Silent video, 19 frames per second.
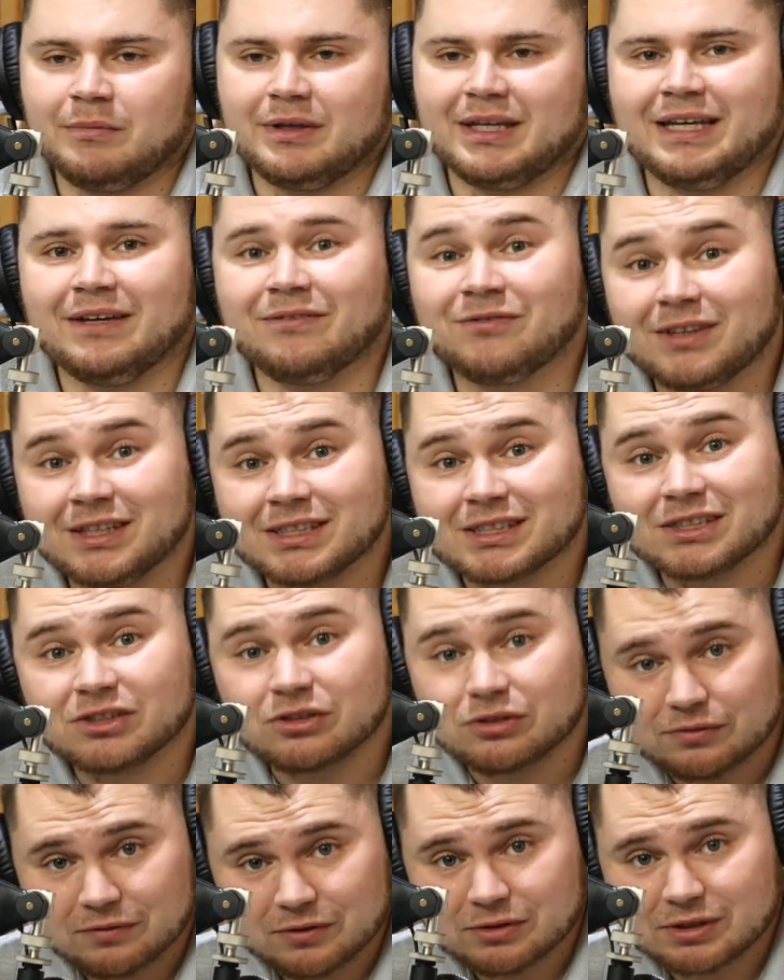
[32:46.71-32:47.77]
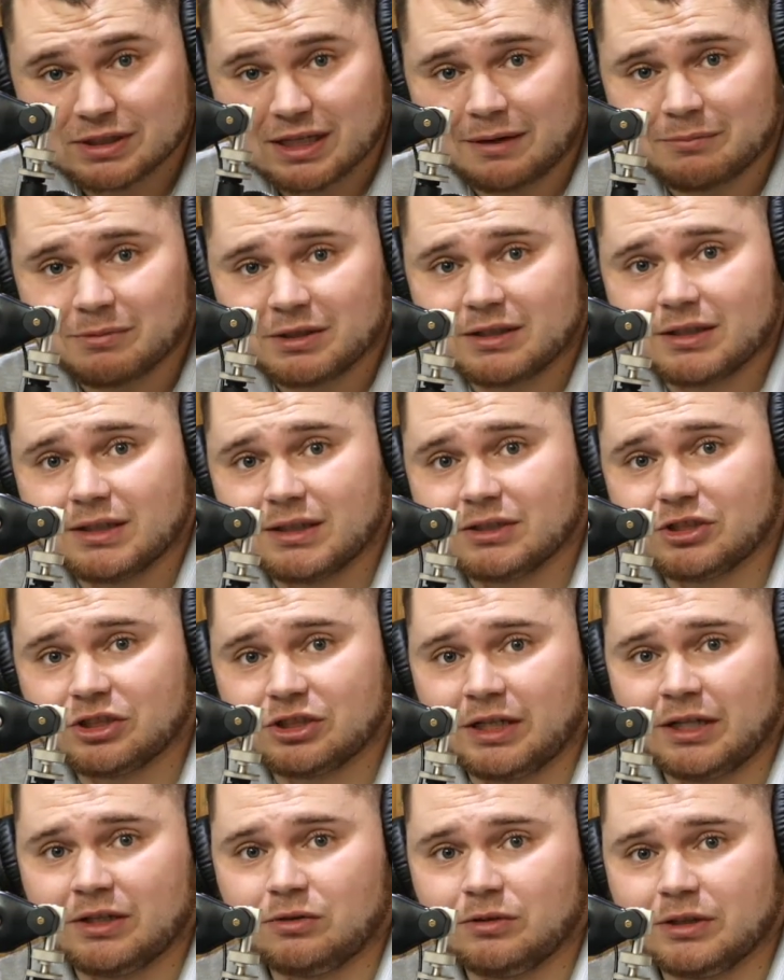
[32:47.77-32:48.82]
If this is your first time to the
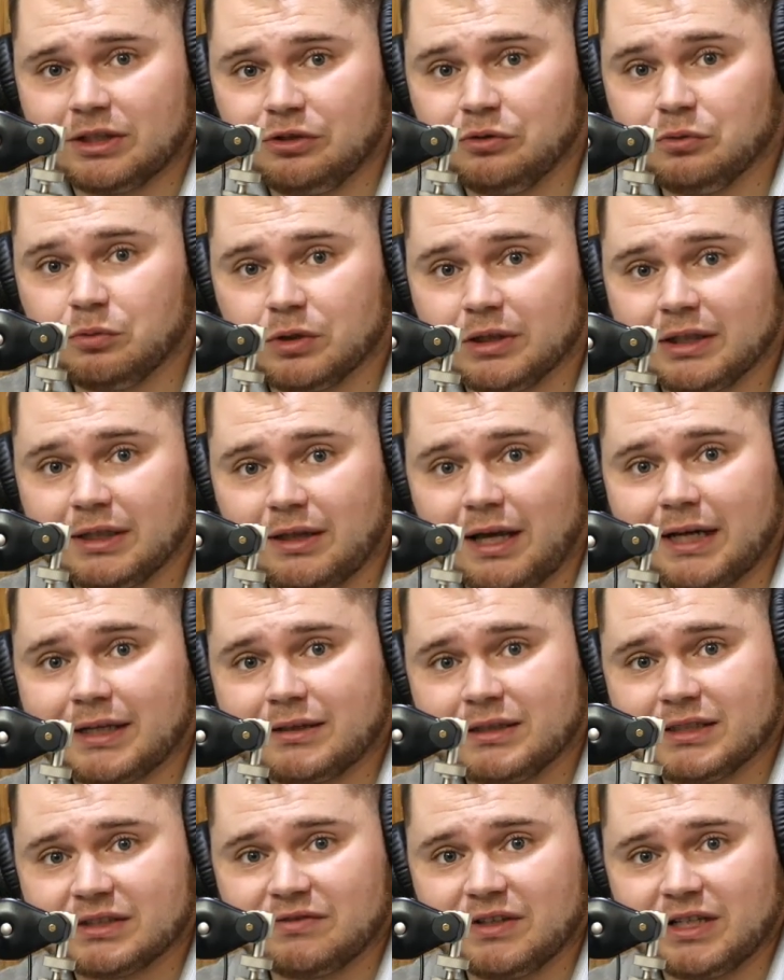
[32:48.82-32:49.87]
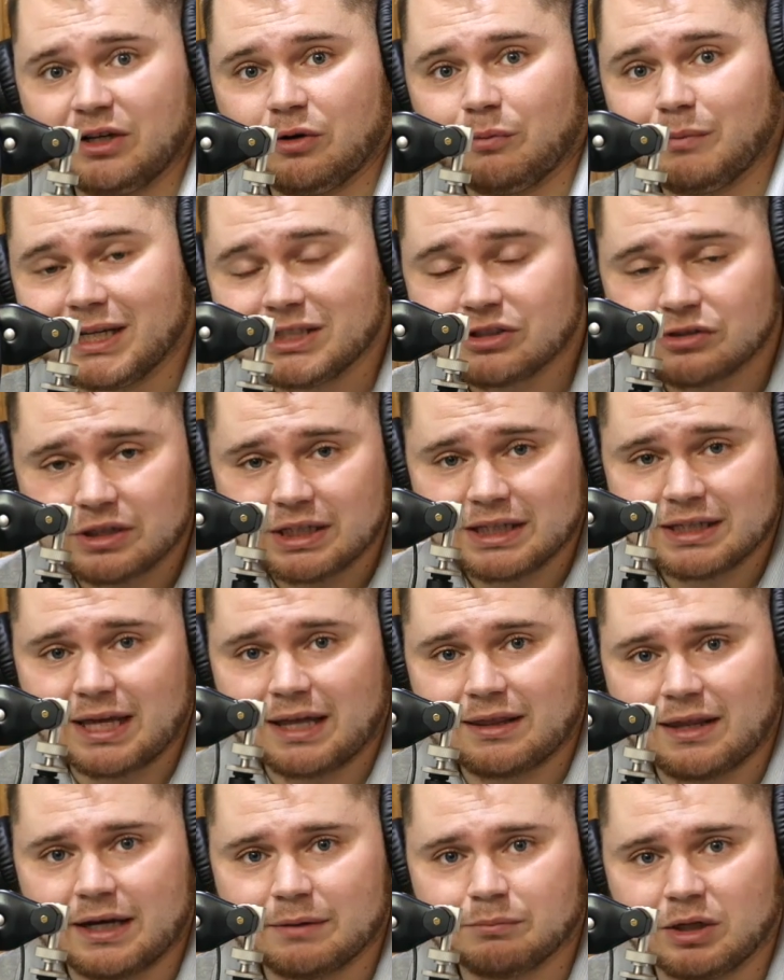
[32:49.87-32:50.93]
channel and you really like this video, make sure you hit that
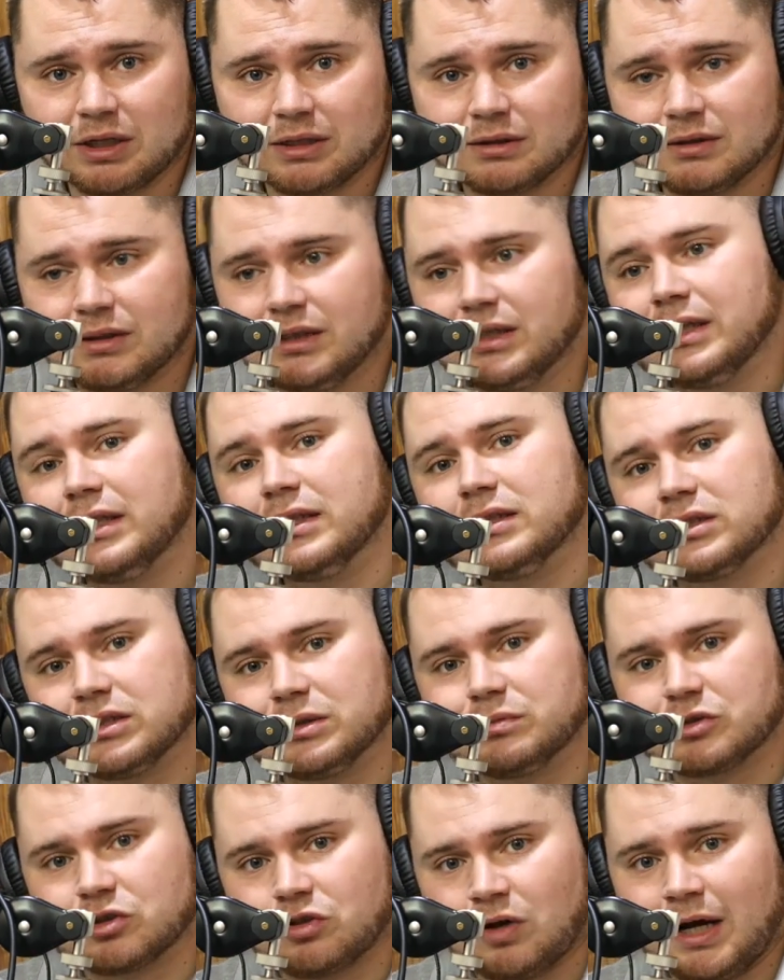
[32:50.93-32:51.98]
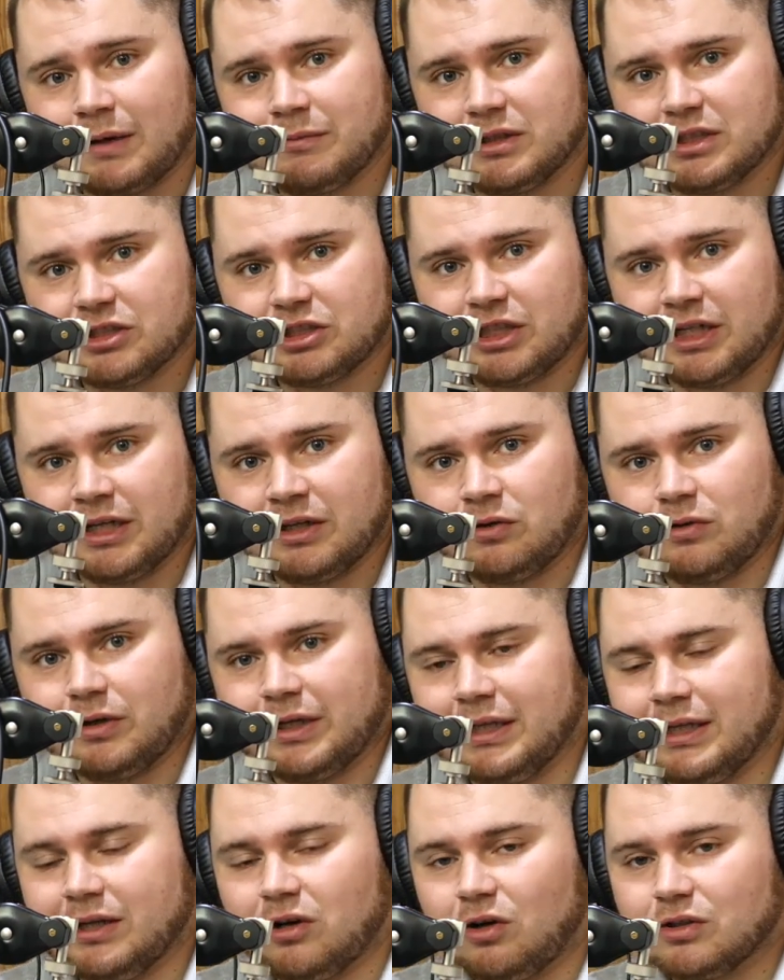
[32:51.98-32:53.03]
like button, subscribe to the channel, and
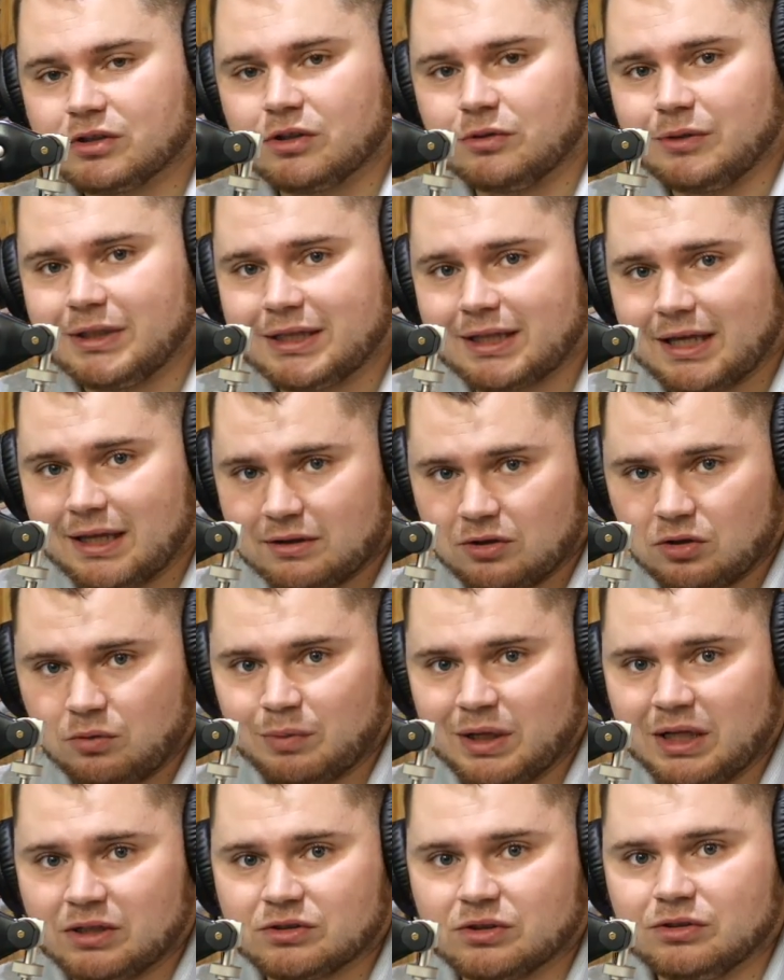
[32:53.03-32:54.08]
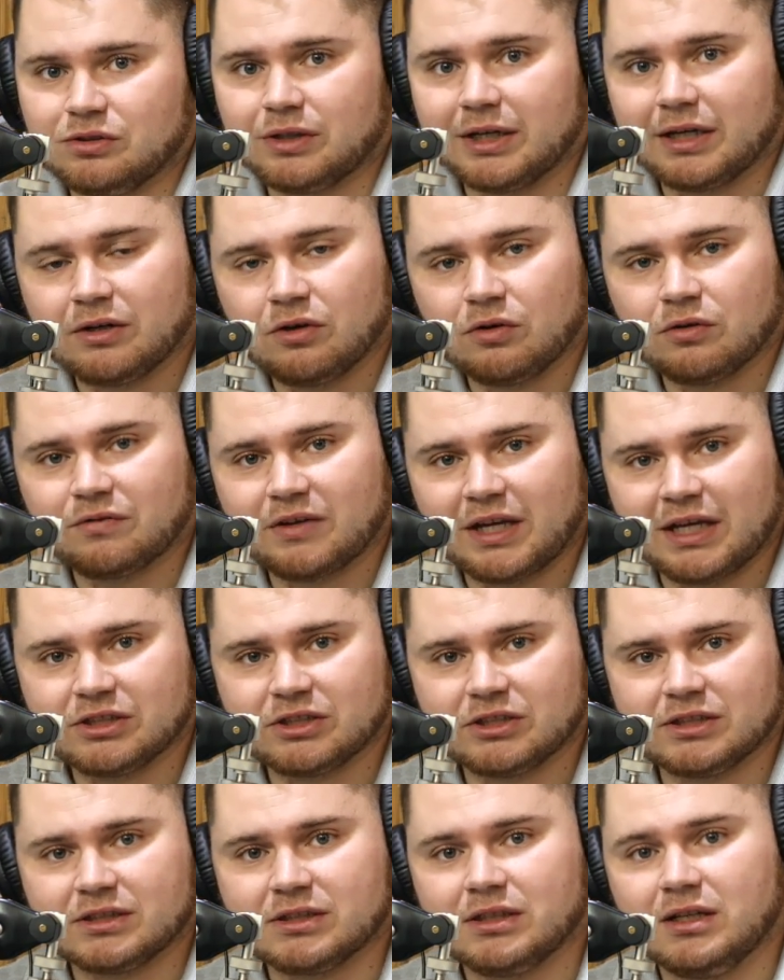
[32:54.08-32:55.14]
then also hit that little bell so you'll get
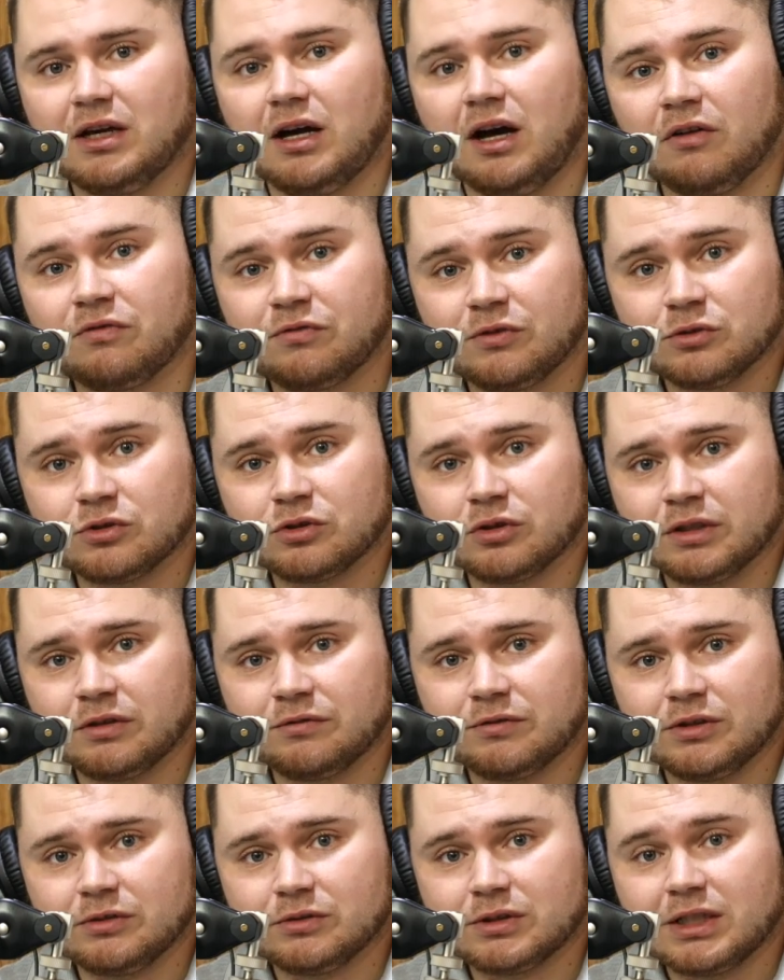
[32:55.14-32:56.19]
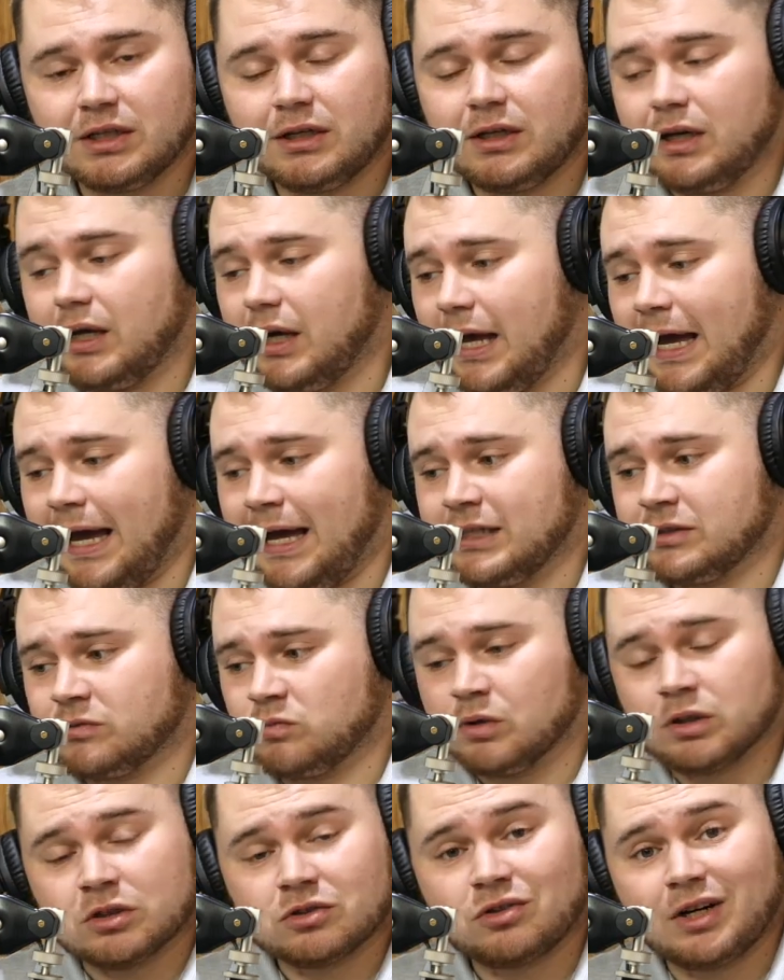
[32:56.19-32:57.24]
notifications of future interviews, as
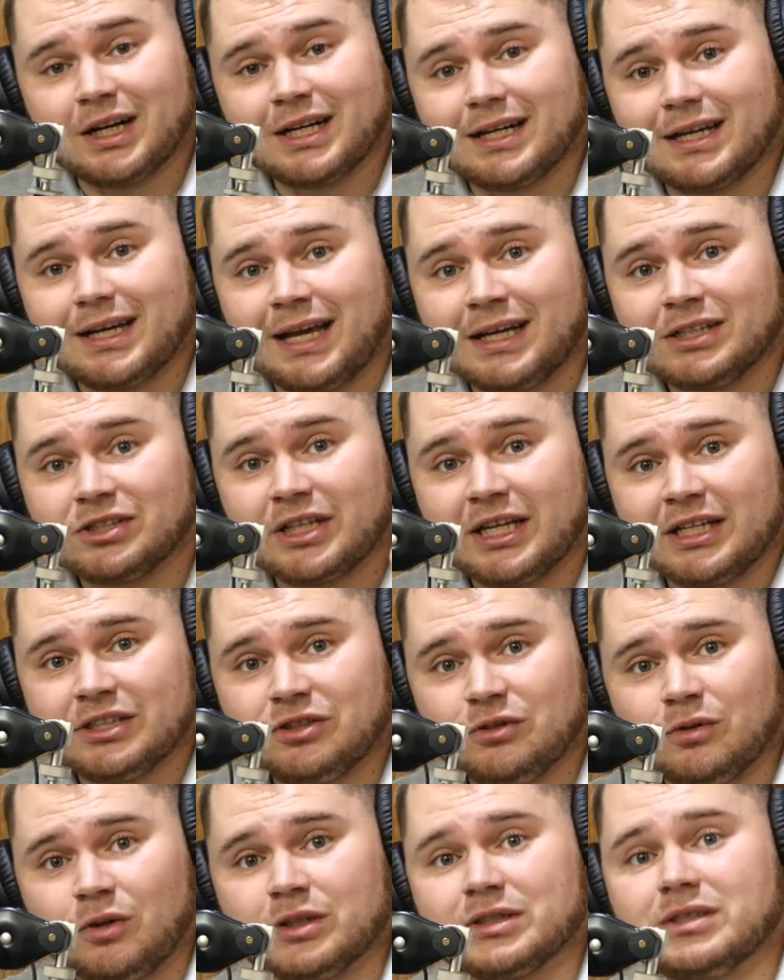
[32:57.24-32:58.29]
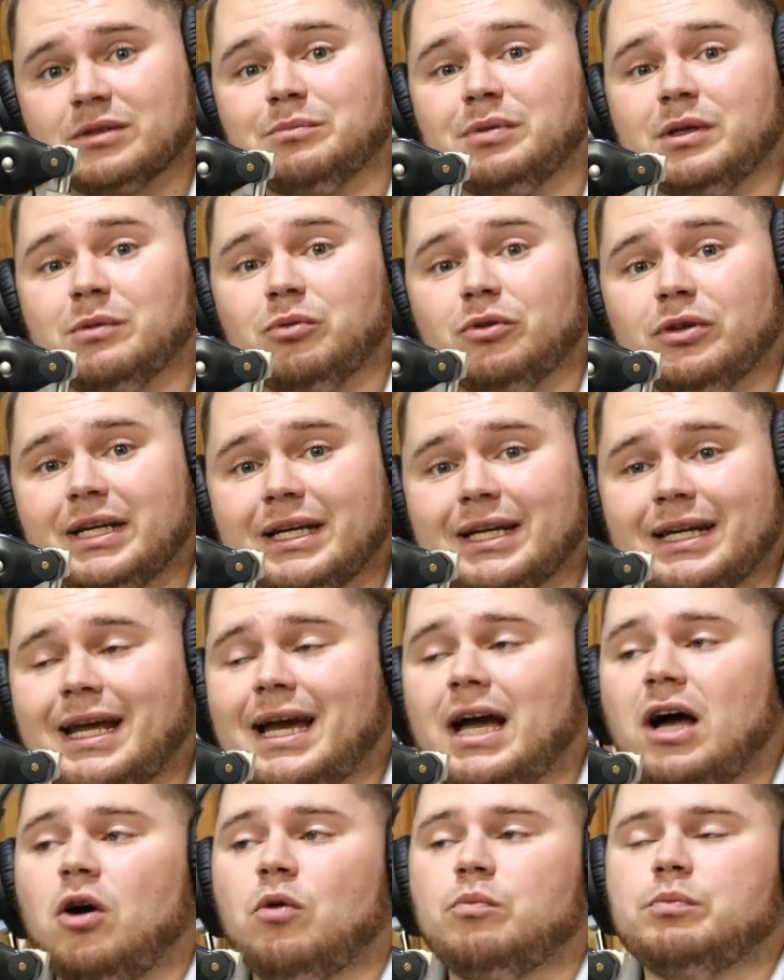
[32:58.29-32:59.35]
we're trying to educate you on some people that can
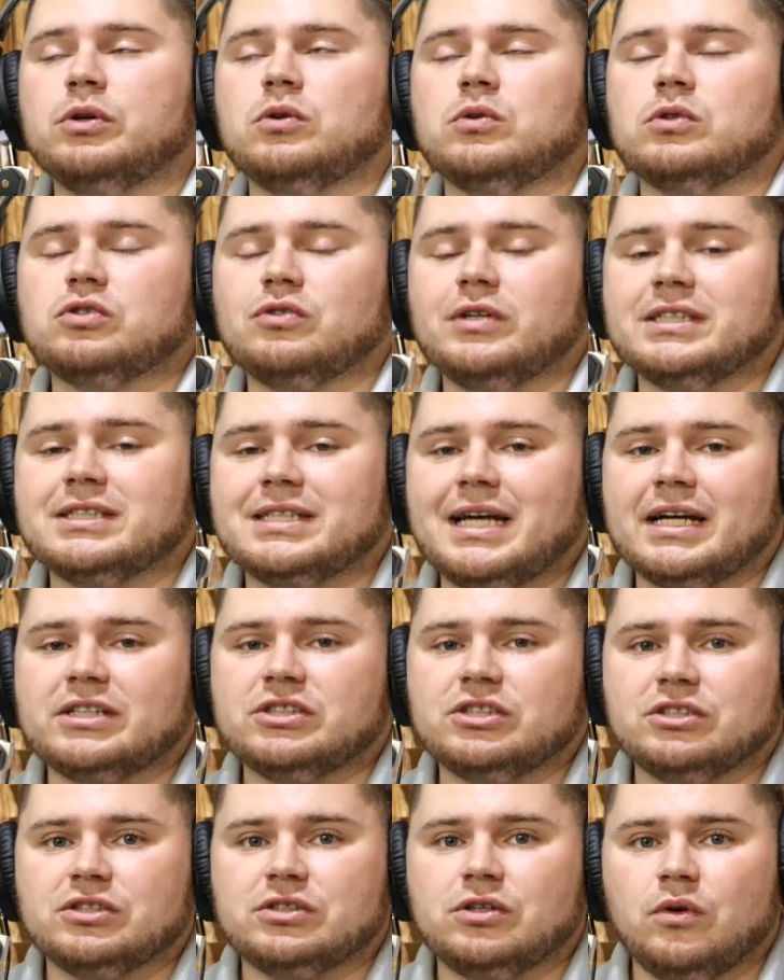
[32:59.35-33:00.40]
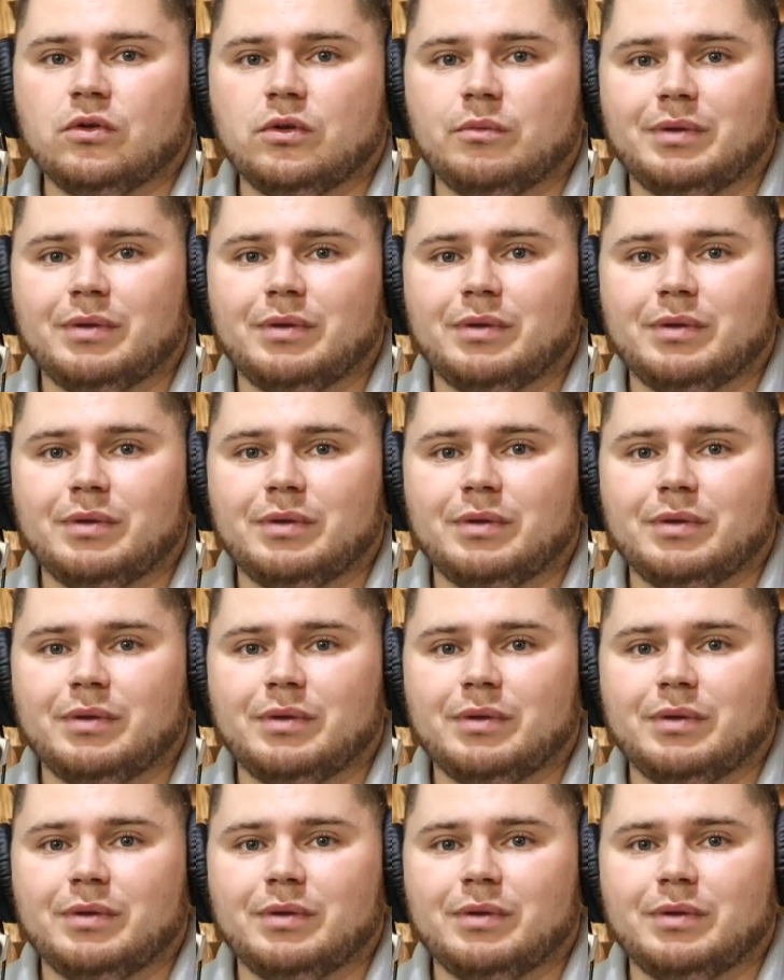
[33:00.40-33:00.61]
help your transactions go the